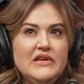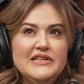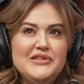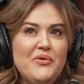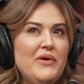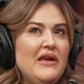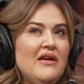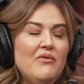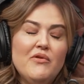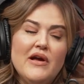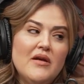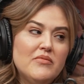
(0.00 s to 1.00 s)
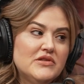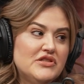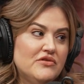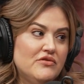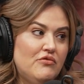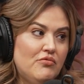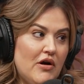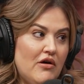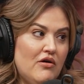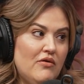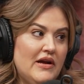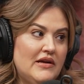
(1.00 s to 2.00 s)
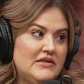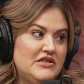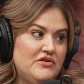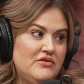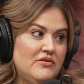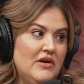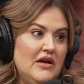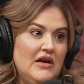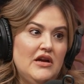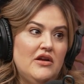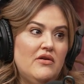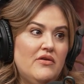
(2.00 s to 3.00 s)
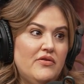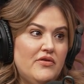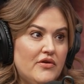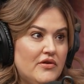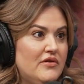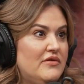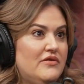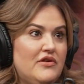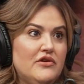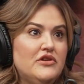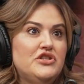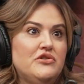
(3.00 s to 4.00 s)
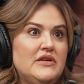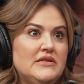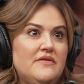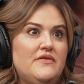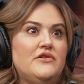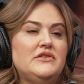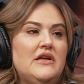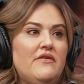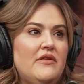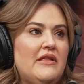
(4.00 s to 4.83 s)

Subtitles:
so we were able to grow into, their journeys of their self.